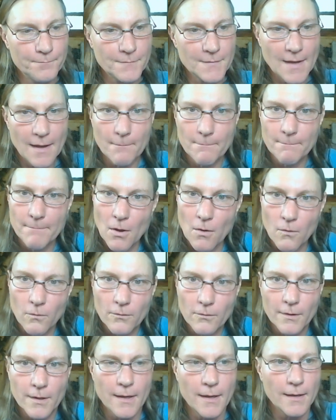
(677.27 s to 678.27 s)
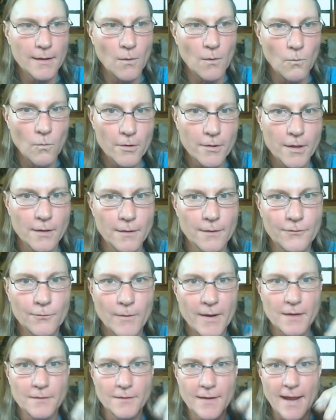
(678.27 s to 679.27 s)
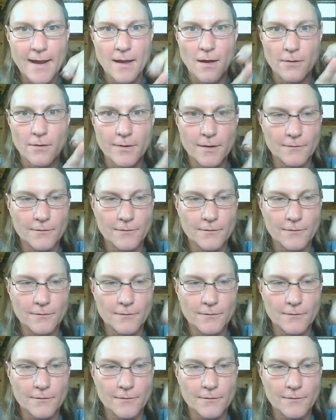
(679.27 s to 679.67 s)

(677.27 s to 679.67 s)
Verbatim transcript: that bolt kind of working its way down,